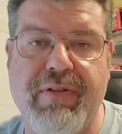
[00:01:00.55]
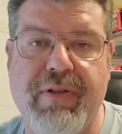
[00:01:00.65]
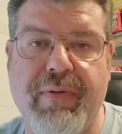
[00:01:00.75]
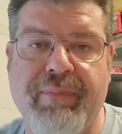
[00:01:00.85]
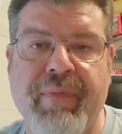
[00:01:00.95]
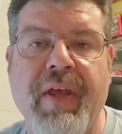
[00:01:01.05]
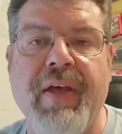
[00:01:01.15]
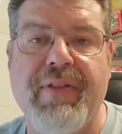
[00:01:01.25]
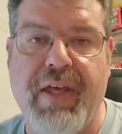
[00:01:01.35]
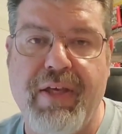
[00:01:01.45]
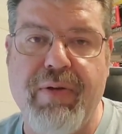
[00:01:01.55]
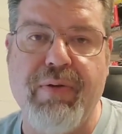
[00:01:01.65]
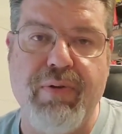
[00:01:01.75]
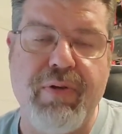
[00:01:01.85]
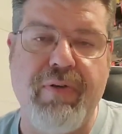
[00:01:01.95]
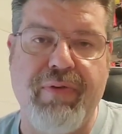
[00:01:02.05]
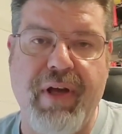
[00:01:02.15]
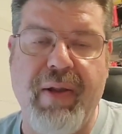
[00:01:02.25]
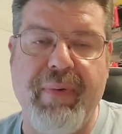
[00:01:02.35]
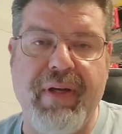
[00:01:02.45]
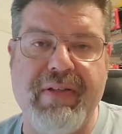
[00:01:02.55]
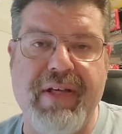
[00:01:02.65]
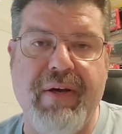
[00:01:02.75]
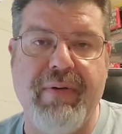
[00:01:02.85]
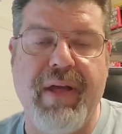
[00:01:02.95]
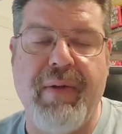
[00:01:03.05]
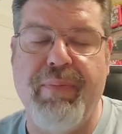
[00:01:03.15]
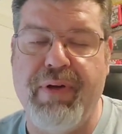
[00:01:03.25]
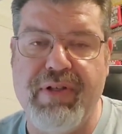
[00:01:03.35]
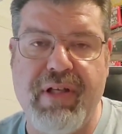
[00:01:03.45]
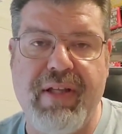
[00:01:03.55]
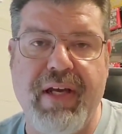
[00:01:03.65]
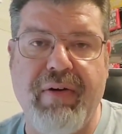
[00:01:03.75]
So thank you, Luka, for helping us out. I appreciate